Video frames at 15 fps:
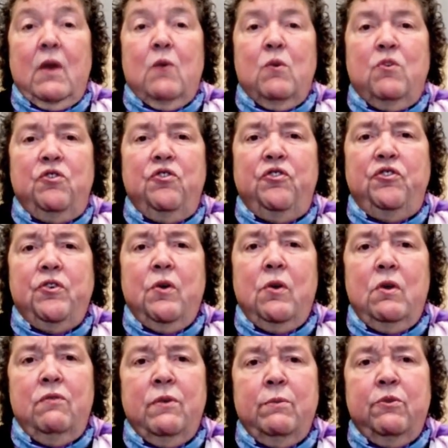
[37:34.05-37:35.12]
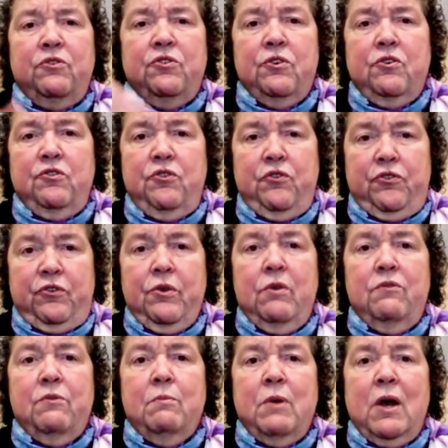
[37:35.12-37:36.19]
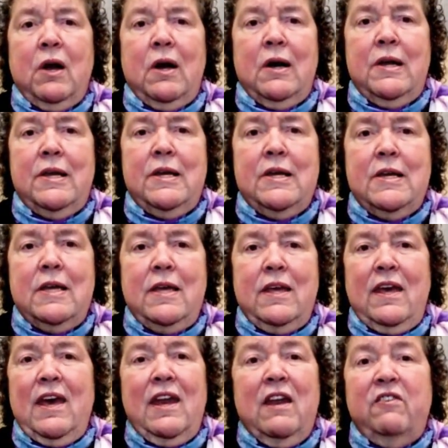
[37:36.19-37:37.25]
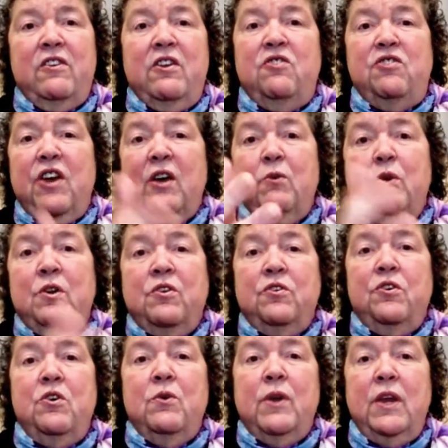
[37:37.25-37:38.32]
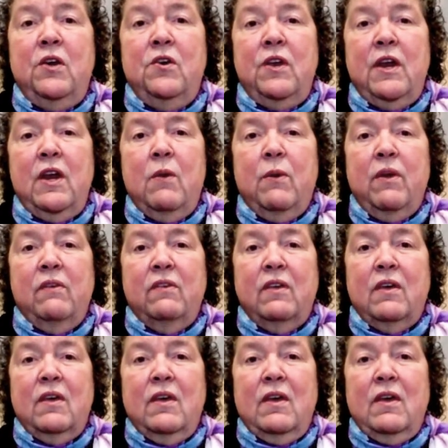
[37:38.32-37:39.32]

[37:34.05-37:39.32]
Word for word: What you stole from the church, you stole from God. And I said, A check wouldn't do you any good, anyways.